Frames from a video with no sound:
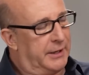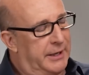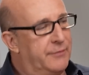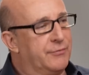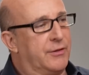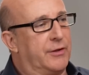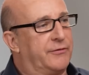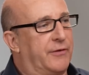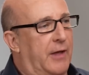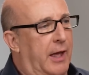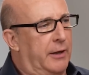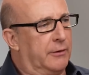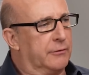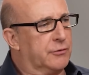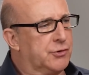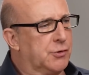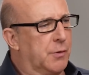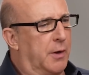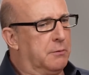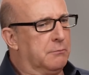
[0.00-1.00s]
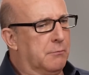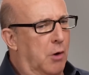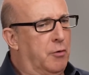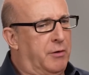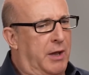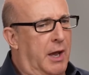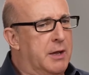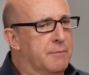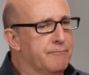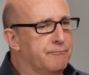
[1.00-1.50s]
in this hand. And she went,
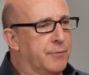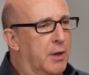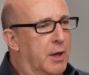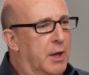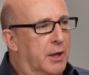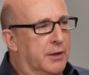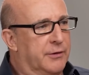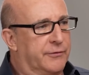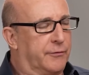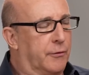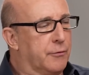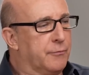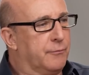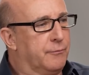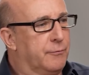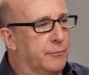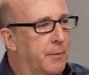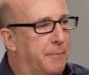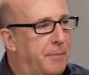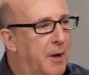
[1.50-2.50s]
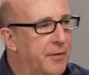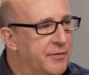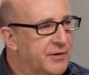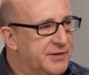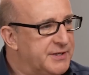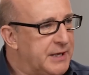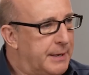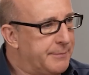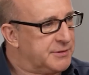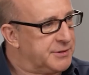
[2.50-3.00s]
okay. So the part
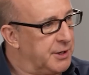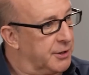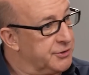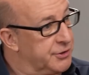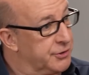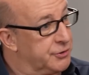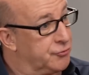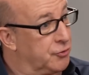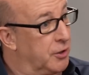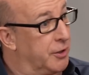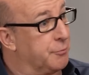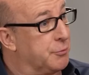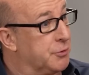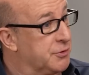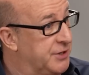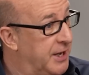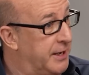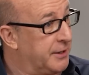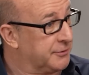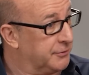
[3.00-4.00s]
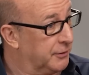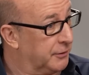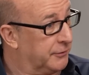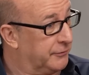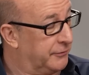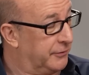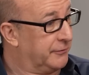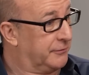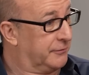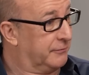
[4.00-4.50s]
that's sabotaging is trying to protect her
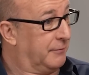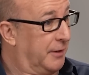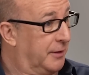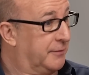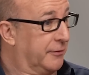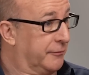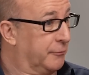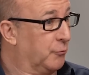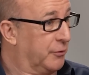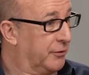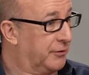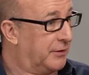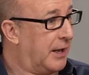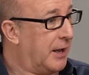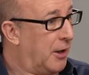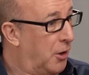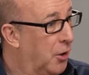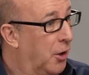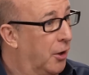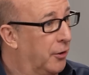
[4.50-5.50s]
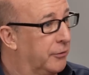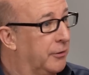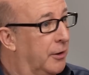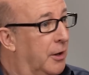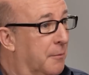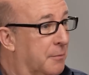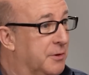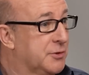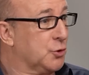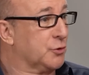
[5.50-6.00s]
because it doesn't want her to get hurt,
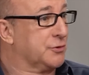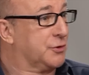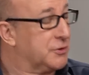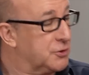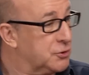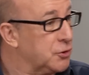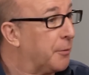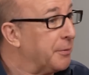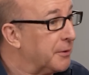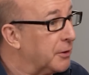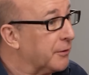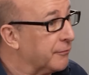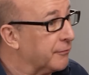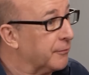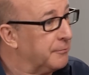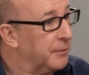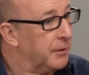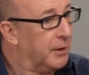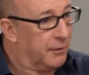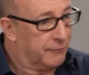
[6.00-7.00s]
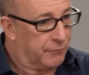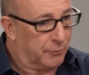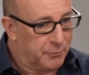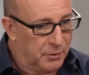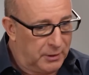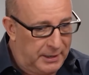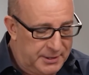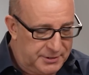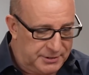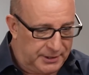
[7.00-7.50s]
but it's also stopping her from
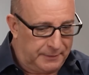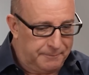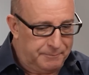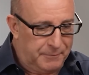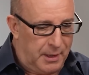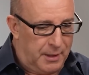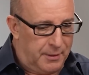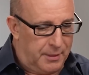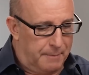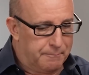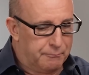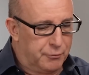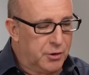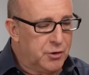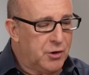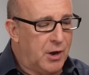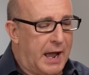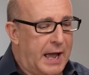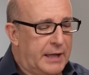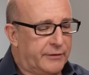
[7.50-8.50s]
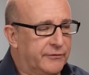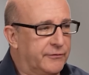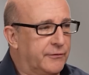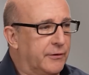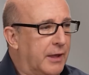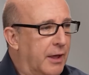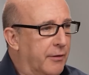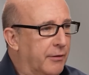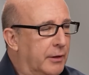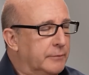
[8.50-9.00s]
relating. And bring your hands
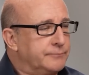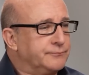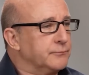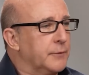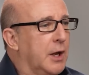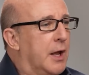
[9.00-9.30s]
together.